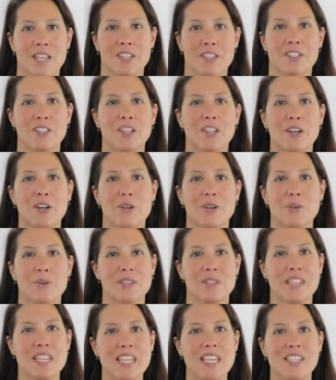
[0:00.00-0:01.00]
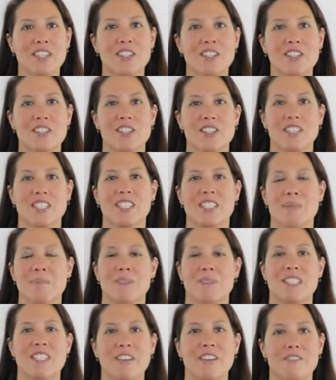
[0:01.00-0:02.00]
So these are just
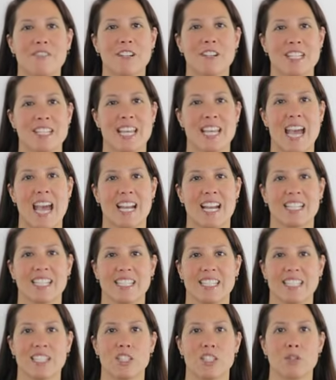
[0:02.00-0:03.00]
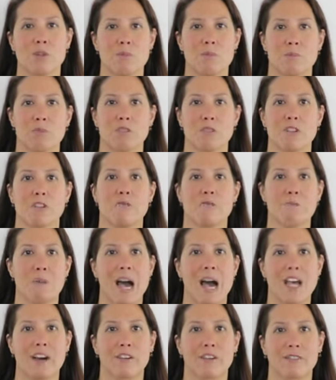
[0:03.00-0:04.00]
some different tactics to improve
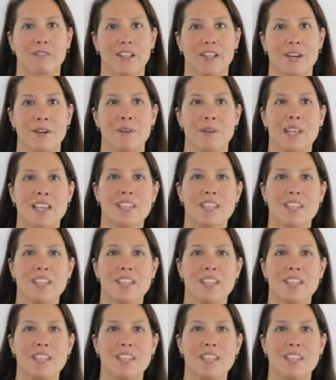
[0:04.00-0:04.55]
bile flow.